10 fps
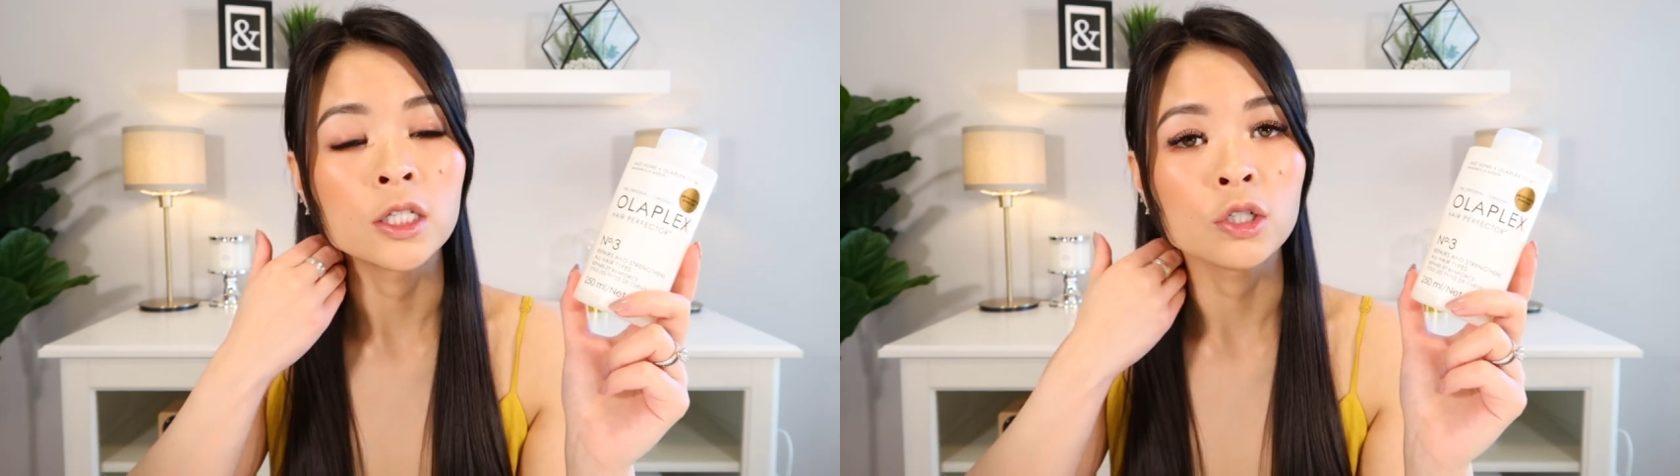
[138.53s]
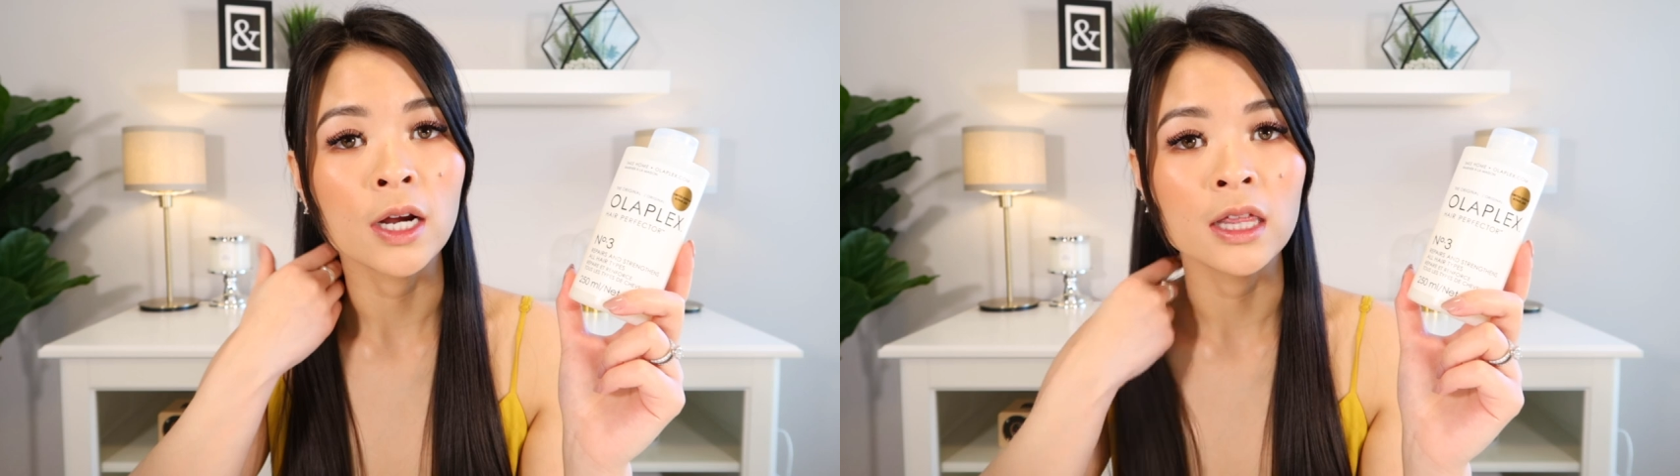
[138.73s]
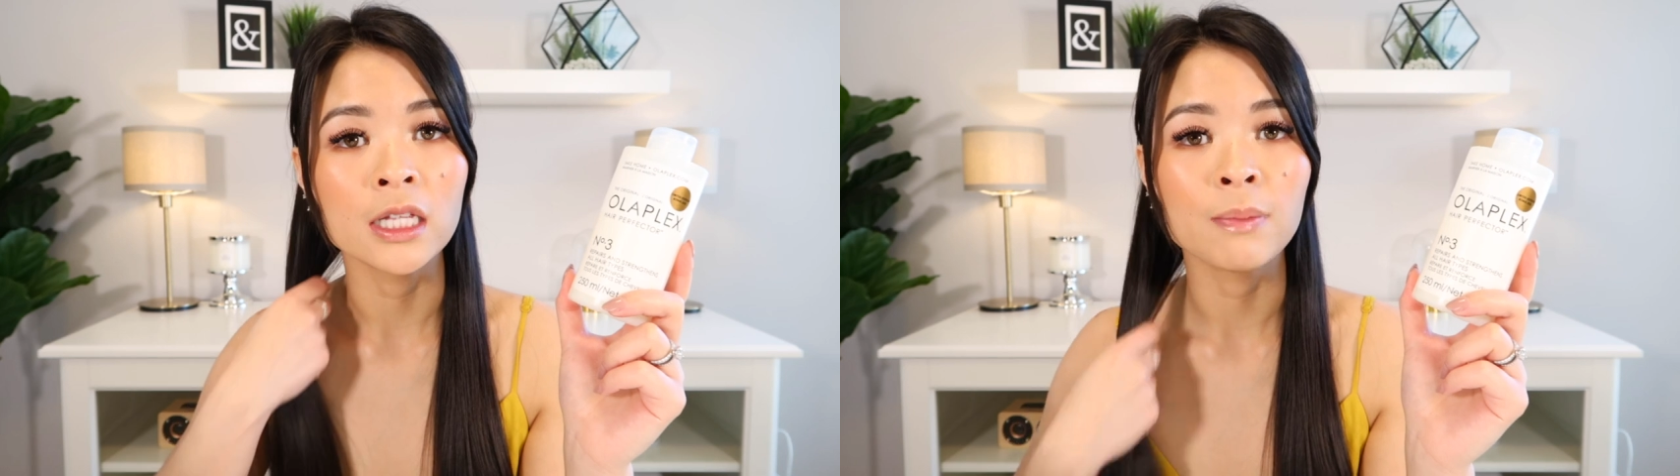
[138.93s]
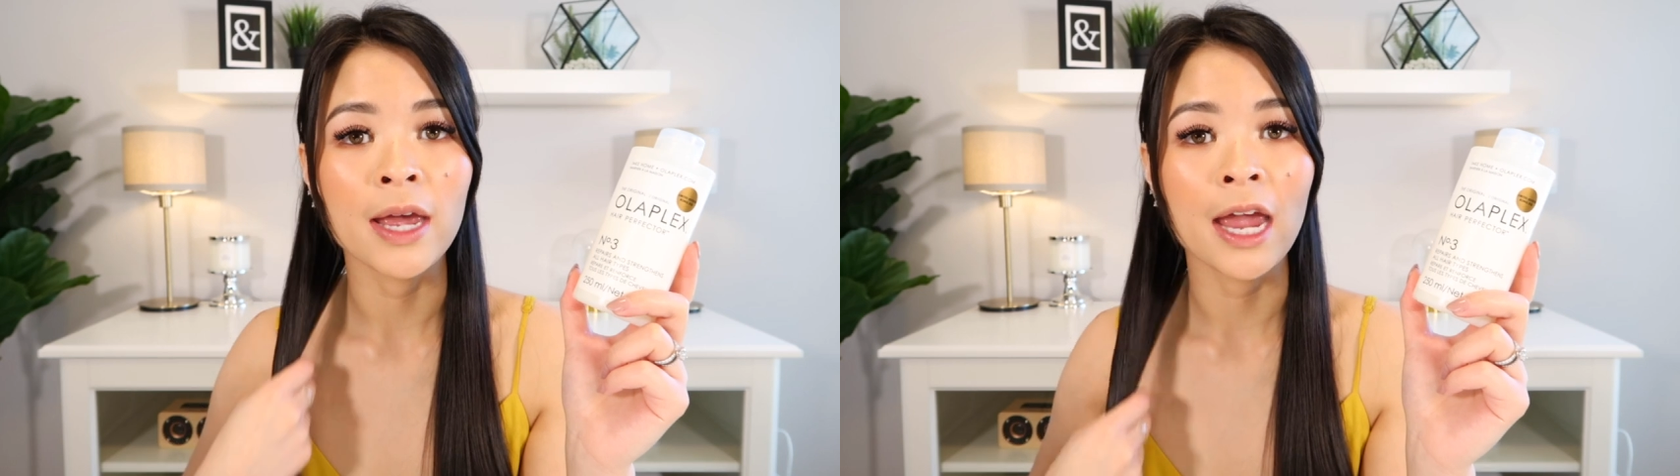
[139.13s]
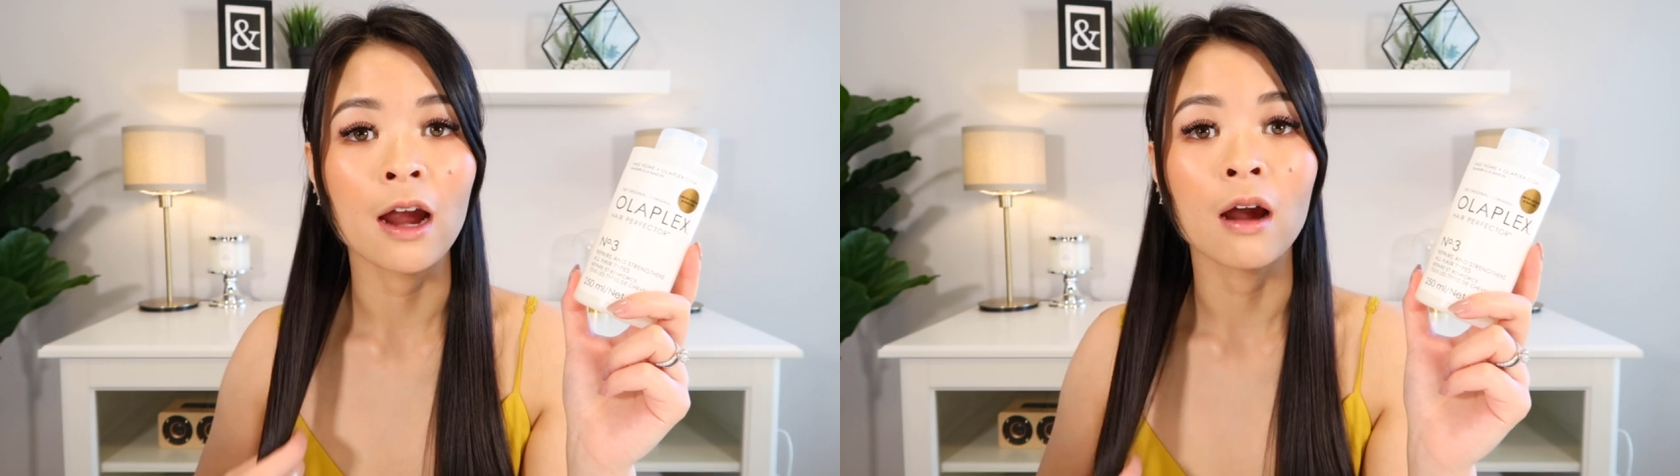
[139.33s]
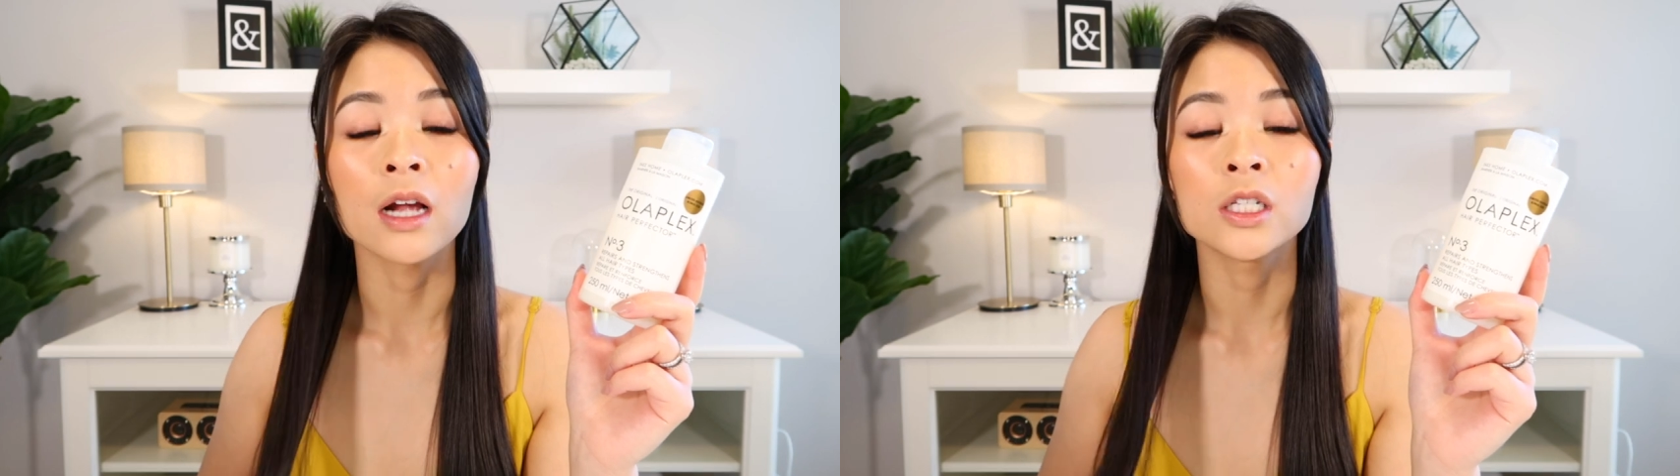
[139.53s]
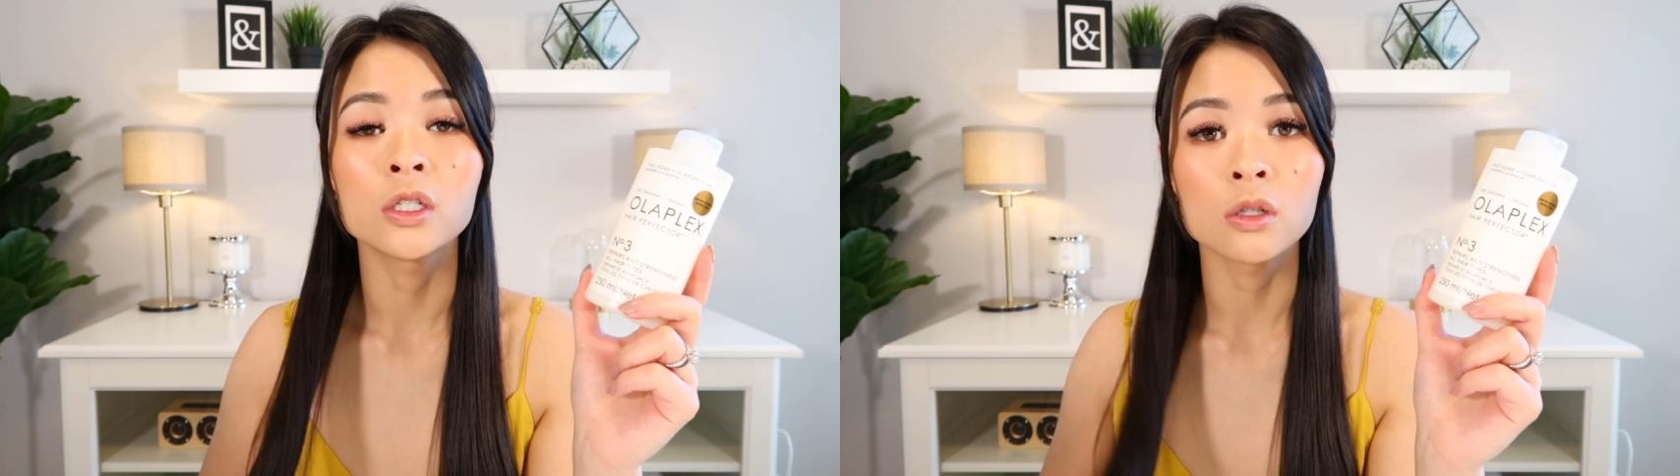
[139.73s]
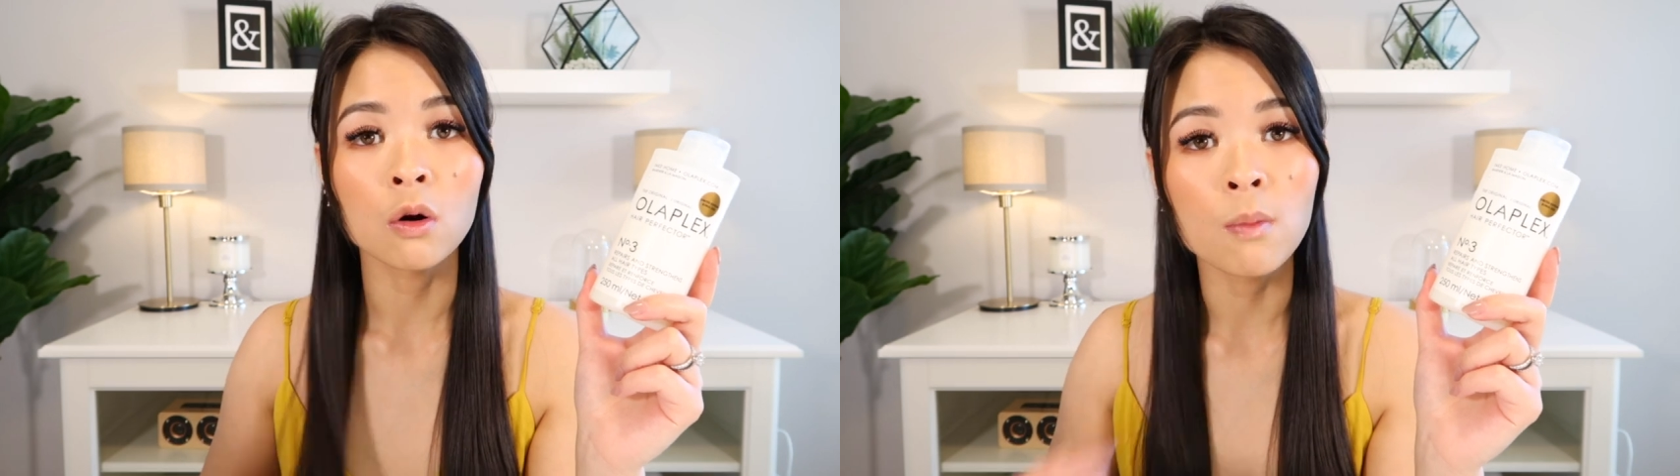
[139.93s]
It strengthens my hair
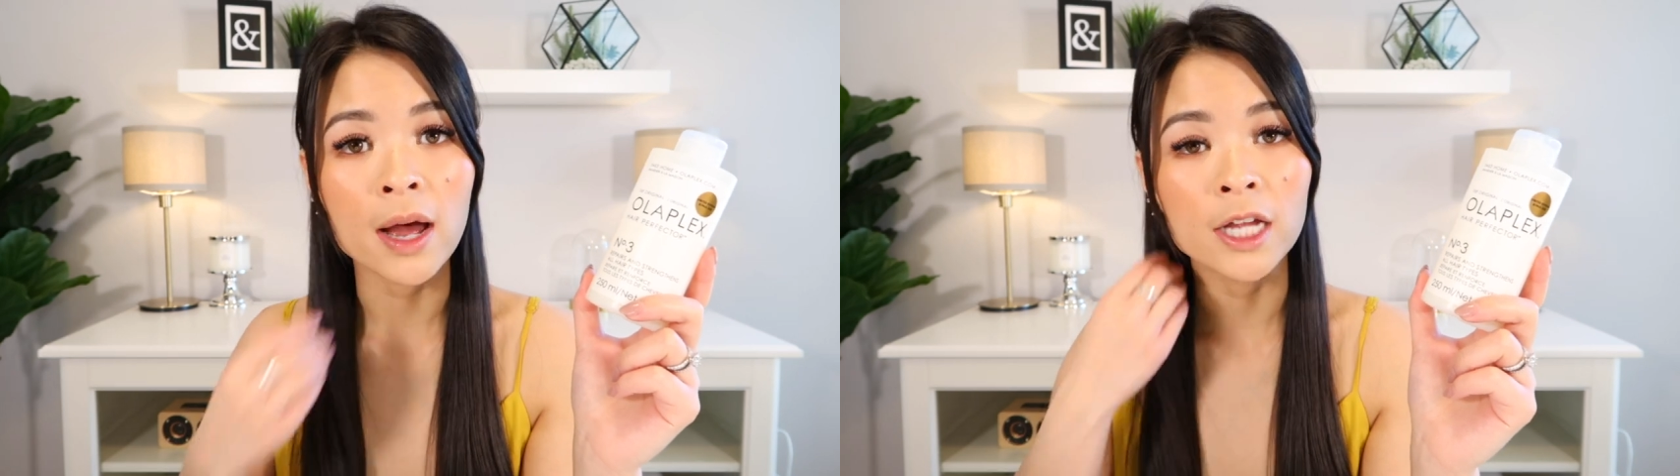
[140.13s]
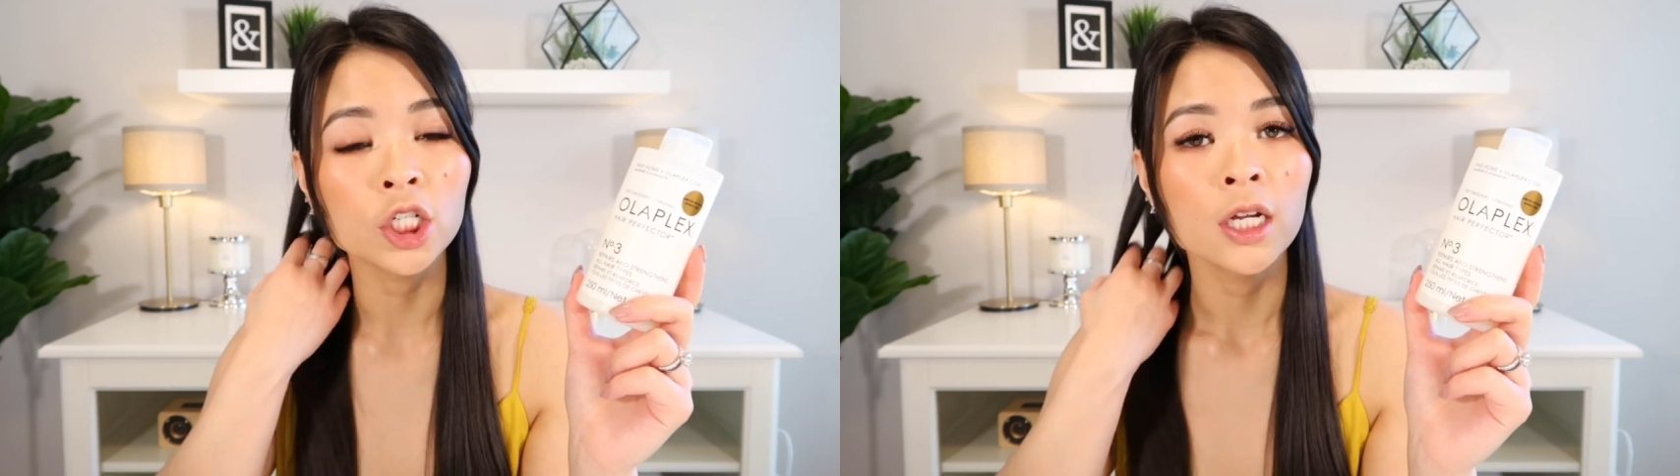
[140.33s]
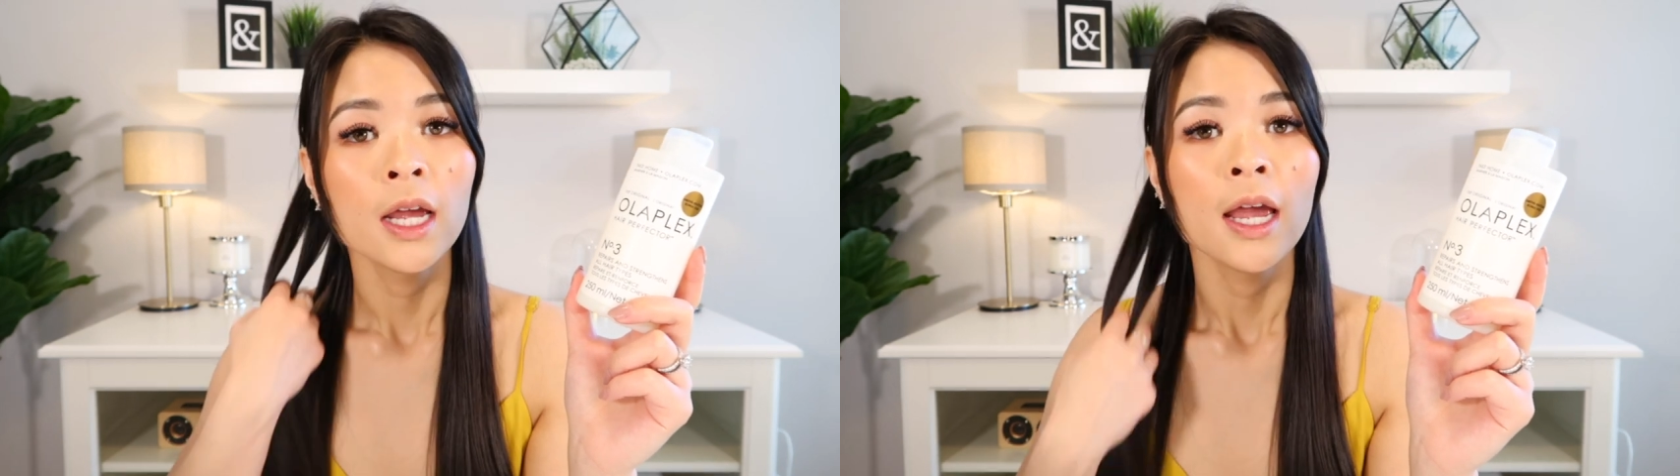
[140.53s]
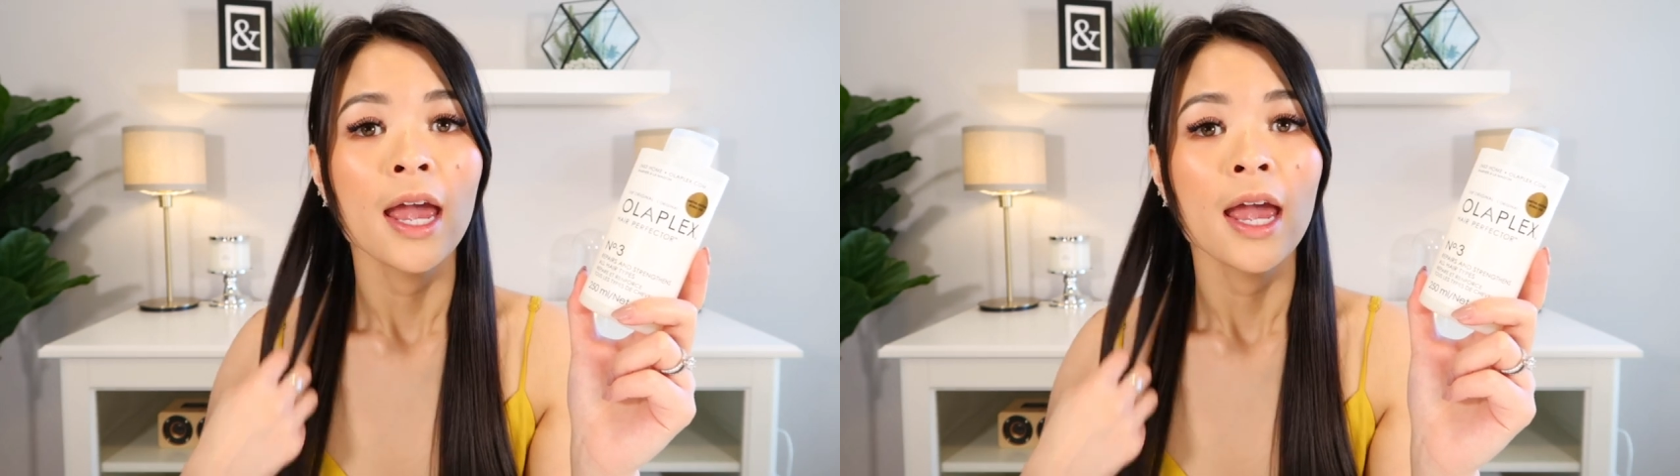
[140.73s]
so much.